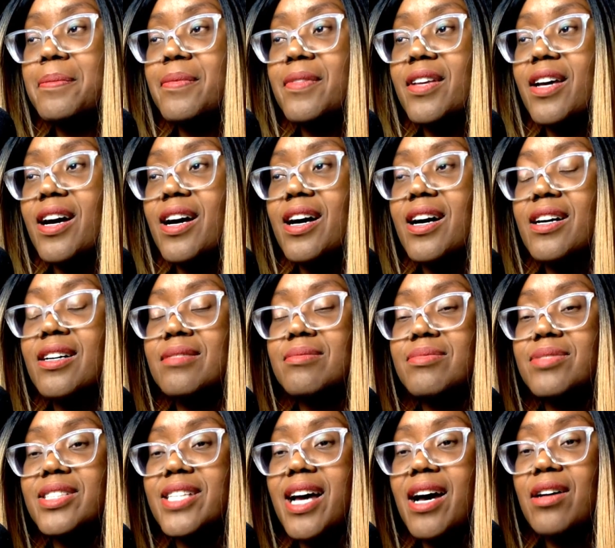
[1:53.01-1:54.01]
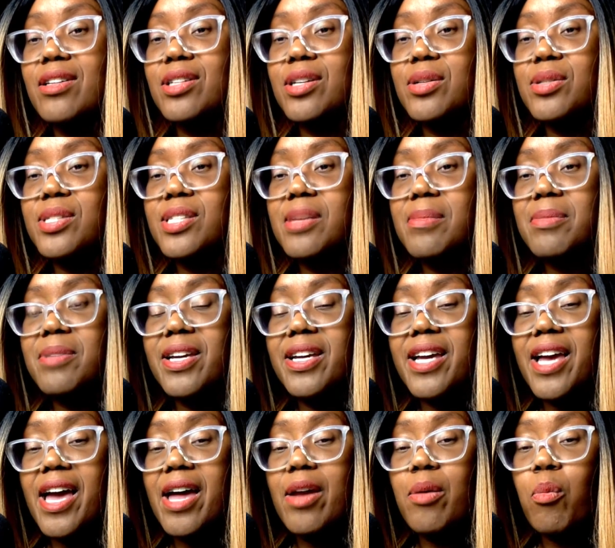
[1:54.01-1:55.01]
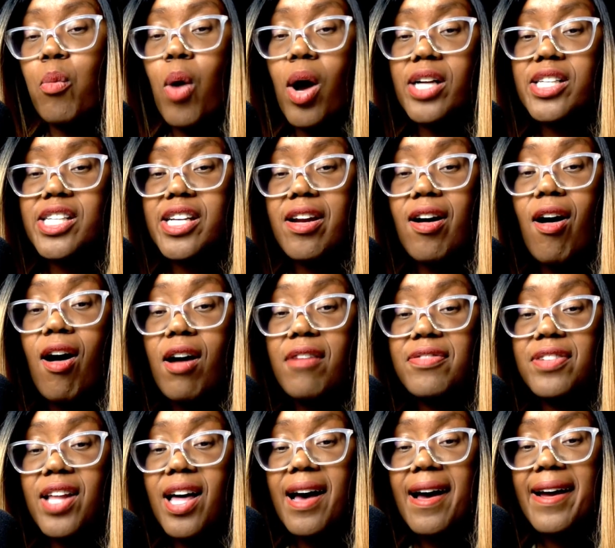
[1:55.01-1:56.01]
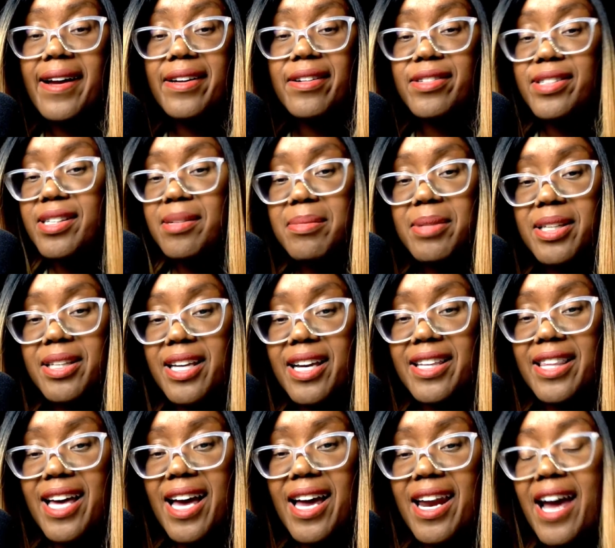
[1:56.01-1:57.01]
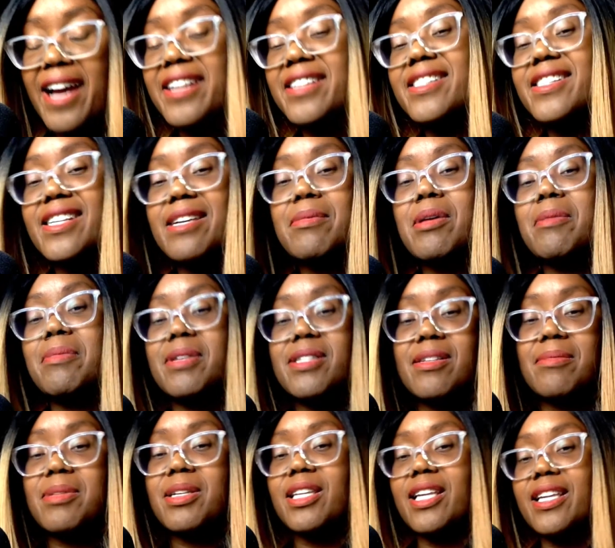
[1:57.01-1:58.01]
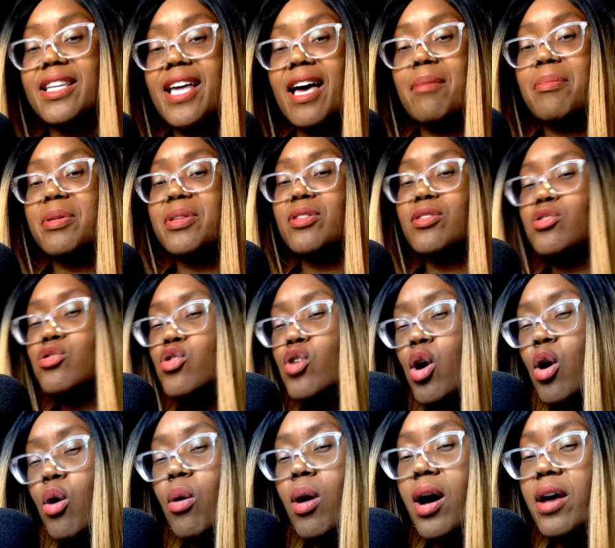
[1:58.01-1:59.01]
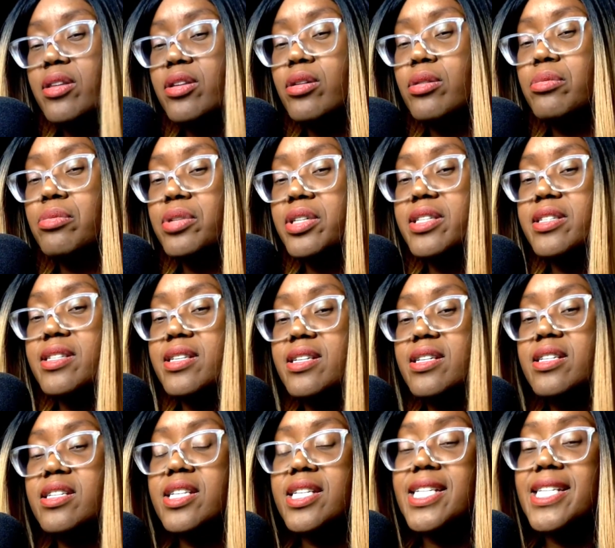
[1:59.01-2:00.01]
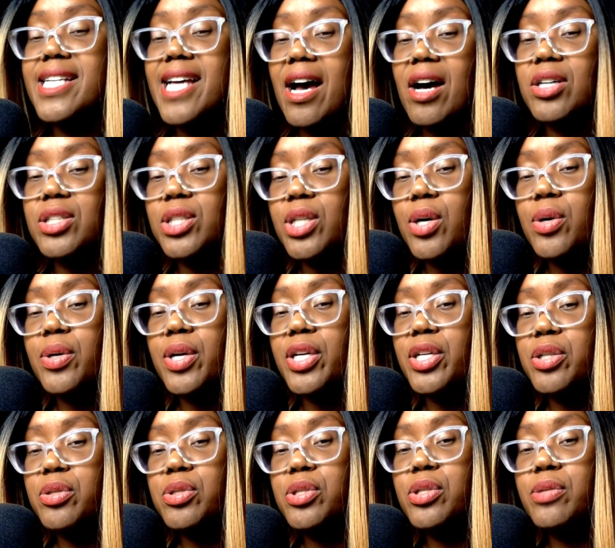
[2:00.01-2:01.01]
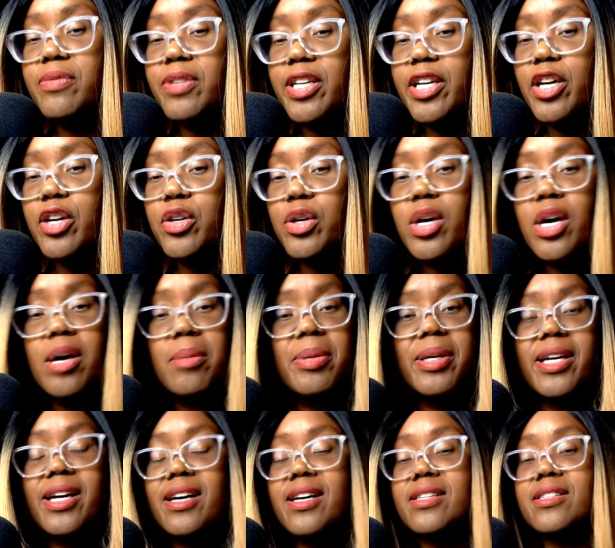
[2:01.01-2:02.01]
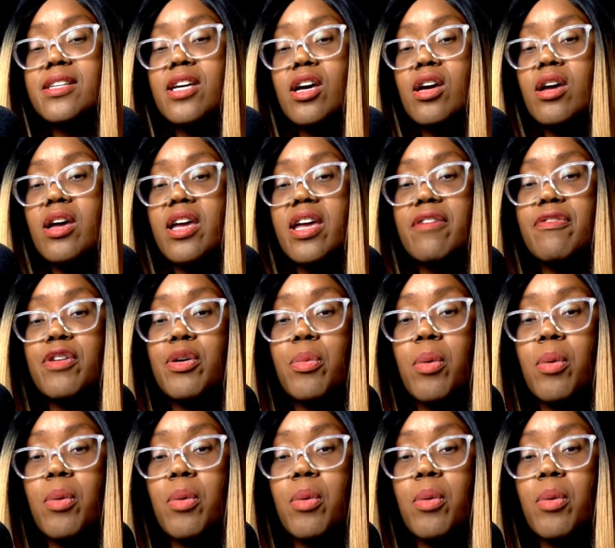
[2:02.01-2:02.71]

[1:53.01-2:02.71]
download something and watch it offline or something like that. I could see maybe something like that, but there's no other reason to download a YouTube video, because if you